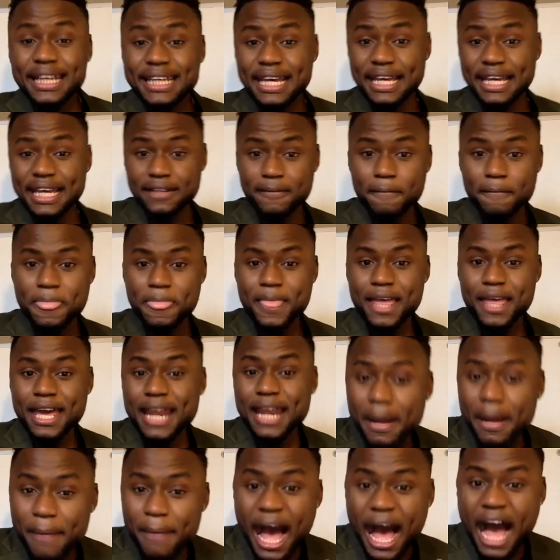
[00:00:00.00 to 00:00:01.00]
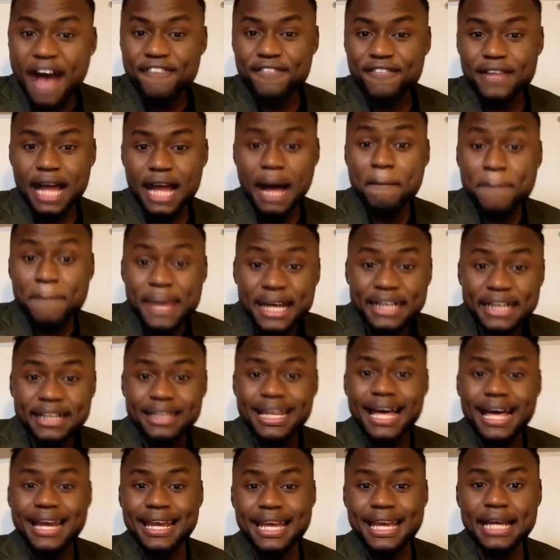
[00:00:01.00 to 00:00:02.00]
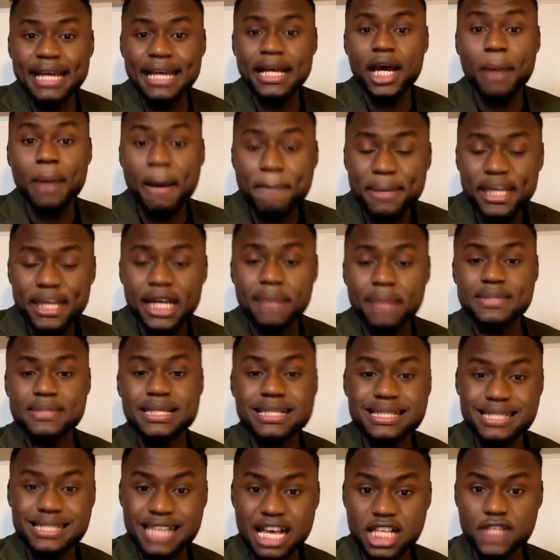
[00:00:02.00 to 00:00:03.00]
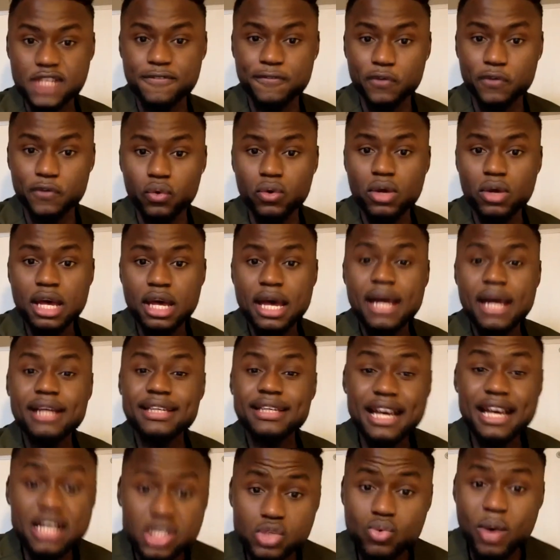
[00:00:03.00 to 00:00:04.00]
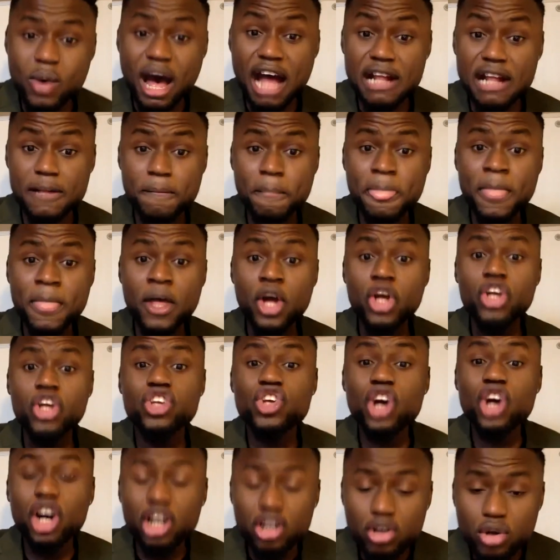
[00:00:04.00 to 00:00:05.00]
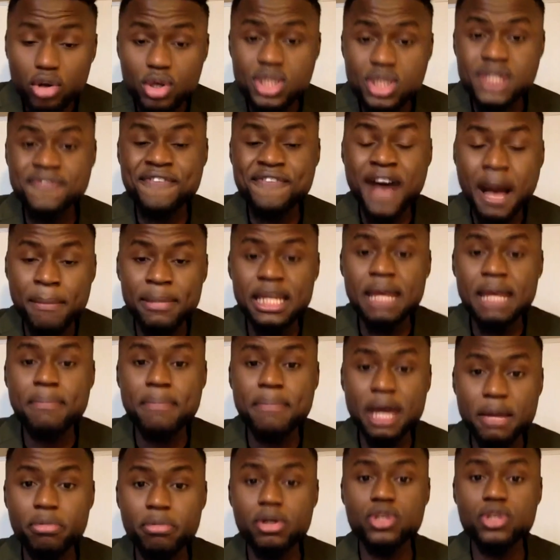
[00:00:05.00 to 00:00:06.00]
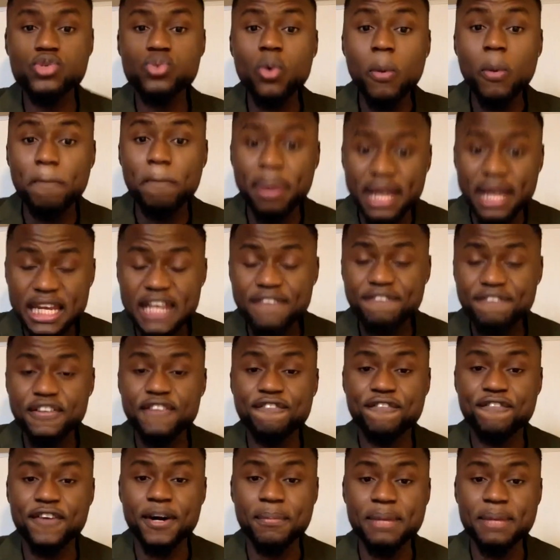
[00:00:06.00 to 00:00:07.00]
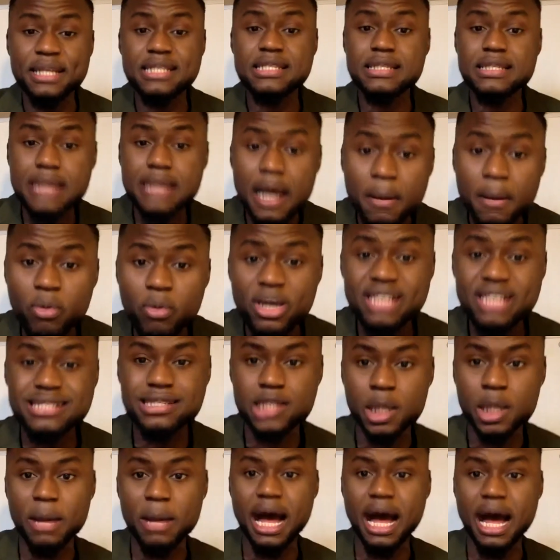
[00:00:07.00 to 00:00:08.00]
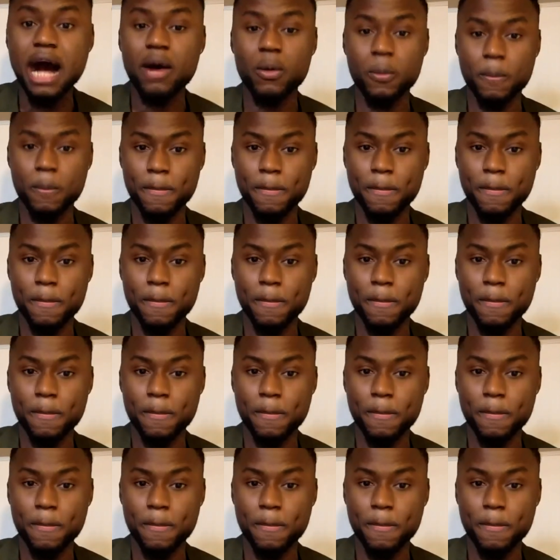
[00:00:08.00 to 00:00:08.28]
it and I make a lot of income, I become successful, guess what? Your close family members will benefit from it some way, somehow.